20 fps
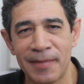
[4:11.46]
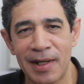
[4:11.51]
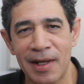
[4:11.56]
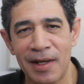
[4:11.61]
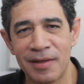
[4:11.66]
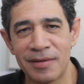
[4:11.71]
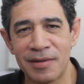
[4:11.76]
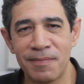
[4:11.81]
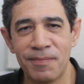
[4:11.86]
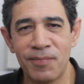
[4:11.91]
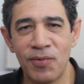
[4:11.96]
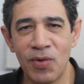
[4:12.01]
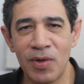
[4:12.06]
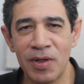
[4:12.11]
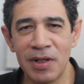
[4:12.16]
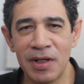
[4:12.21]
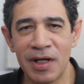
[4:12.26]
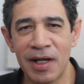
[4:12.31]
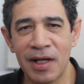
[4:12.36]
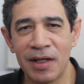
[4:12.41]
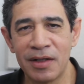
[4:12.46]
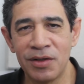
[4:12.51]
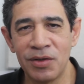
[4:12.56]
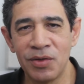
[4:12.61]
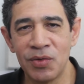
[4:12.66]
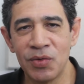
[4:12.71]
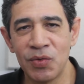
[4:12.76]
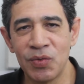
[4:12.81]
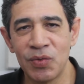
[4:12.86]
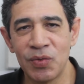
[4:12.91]
it's important that
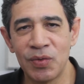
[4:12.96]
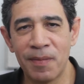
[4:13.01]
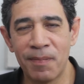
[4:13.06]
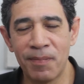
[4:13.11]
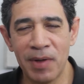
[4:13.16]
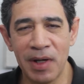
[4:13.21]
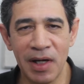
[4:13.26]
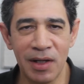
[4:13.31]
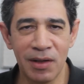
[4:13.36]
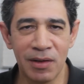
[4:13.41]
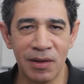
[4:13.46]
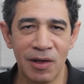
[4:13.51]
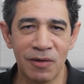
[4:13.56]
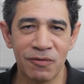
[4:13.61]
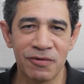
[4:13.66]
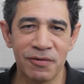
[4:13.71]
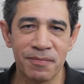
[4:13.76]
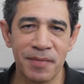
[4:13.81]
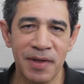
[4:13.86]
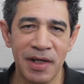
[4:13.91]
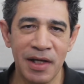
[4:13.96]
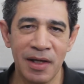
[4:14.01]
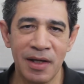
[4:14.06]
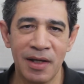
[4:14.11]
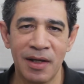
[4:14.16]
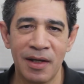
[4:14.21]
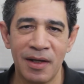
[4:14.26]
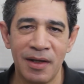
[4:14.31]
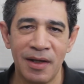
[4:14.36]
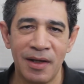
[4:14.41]
you play along with
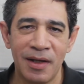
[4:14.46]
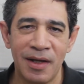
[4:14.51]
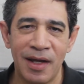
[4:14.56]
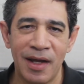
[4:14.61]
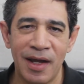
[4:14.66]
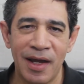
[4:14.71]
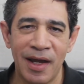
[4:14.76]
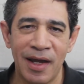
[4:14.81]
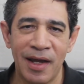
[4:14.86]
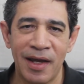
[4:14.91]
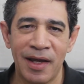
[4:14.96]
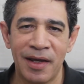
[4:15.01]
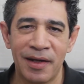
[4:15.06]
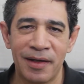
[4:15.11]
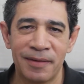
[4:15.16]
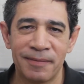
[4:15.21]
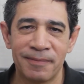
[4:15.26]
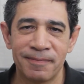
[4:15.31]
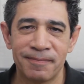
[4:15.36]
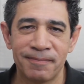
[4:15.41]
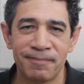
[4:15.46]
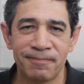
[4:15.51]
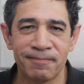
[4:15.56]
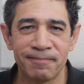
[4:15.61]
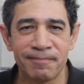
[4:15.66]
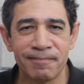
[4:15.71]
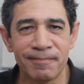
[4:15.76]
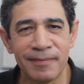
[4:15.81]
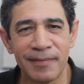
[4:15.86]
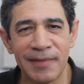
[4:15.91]
me and
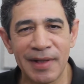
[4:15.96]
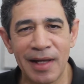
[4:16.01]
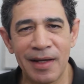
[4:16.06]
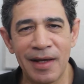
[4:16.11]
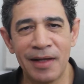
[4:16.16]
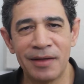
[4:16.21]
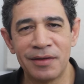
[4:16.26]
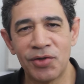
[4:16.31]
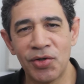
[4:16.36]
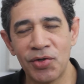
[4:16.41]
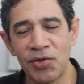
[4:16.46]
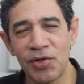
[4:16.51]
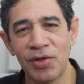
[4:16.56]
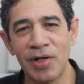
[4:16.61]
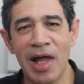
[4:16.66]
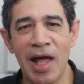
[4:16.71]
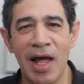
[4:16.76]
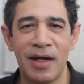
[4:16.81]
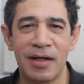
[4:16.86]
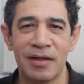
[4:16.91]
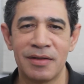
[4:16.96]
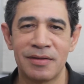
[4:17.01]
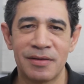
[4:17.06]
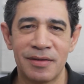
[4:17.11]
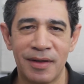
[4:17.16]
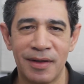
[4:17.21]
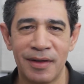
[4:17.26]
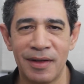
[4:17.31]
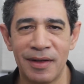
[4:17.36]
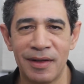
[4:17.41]

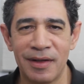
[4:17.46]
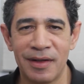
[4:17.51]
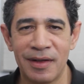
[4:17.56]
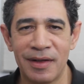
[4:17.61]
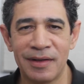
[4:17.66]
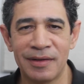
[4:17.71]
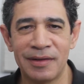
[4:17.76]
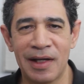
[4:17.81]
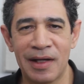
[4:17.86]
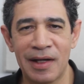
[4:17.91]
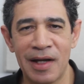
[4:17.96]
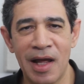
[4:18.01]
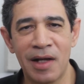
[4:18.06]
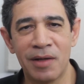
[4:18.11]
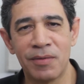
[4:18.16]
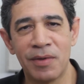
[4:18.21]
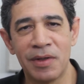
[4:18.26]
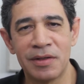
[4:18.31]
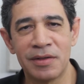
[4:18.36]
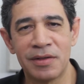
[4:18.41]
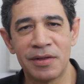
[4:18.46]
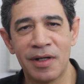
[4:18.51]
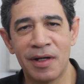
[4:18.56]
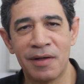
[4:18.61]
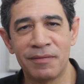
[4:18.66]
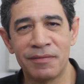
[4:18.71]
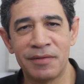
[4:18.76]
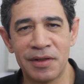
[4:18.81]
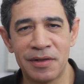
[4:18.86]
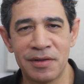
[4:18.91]
internalize the language
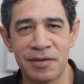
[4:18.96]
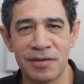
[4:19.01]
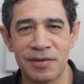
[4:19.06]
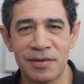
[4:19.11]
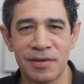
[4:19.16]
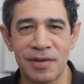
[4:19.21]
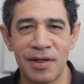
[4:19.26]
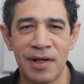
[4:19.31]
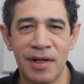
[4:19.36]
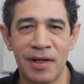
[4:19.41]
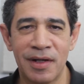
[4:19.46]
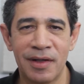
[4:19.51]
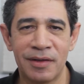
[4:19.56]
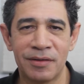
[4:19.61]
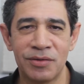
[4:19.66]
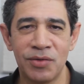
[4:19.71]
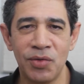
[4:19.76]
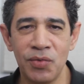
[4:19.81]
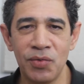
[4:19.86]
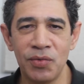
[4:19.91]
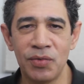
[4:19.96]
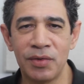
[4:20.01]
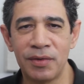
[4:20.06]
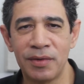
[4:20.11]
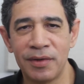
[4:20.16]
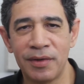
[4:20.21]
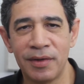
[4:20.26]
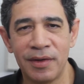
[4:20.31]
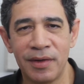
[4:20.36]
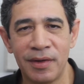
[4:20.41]
of this
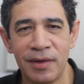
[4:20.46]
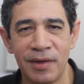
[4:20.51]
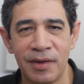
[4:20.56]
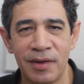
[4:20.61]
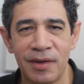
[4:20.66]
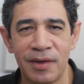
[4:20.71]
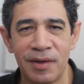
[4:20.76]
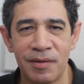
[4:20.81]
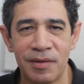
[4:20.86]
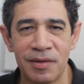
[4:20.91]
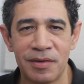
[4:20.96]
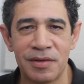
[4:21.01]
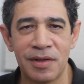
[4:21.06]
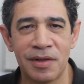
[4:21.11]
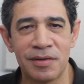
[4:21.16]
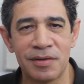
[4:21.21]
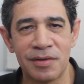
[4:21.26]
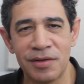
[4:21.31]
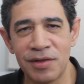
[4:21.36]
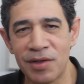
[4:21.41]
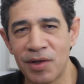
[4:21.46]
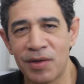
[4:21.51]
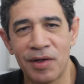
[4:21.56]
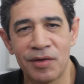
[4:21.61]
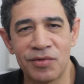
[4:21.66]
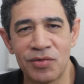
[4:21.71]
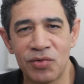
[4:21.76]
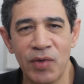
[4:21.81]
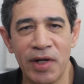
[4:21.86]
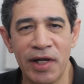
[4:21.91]
tune, which is,
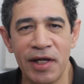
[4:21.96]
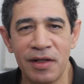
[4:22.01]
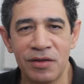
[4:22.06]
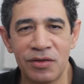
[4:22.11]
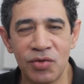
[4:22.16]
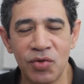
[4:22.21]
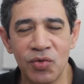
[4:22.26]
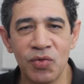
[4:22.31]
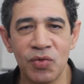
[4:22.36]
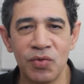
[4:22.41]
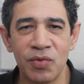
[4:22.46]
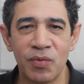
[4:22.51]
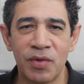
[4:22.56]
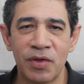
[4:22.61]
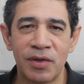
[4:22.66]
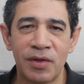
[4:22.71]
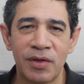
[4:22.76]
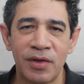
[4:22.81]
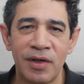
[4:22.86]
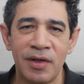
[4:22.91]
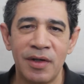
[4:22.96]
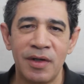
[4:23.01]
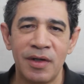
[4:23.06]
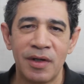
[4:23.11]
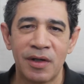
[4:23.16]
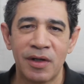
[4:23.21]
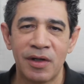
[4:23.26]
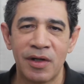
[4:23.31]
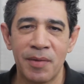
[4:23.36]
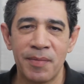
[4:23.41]
a swinging tune. We're
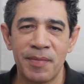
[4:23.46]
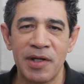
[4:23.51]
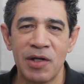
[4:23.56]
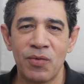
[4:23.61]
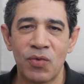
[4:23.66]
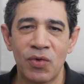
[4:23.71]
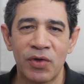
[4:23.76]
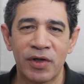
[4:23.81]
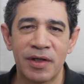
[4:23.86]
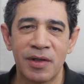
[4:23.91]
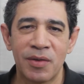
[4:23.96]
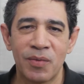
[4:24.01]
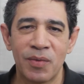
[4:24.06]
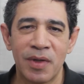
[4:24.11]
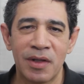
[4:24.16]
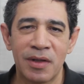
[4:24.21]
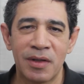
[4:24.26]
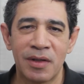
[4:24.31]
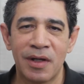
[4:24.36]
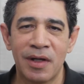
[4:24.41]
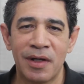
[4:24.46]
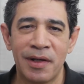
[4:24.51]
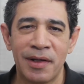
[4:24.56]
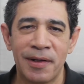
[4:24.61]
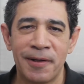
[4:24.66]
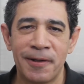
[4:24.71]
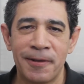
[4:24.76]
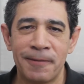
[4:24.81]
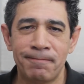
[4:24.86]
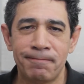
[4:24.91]
going to be working with
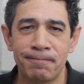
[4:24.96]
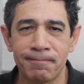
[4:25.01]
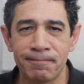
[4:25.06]
dotted